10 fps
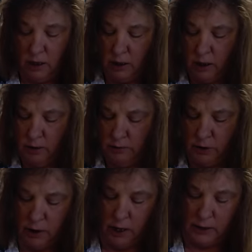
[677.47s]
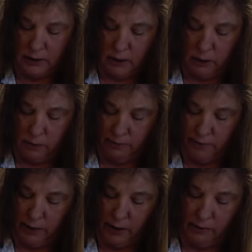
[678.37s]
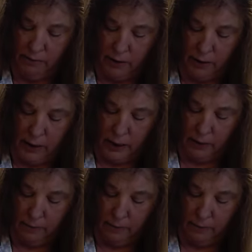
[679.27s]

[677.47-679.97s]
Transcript: cloves are also very, very,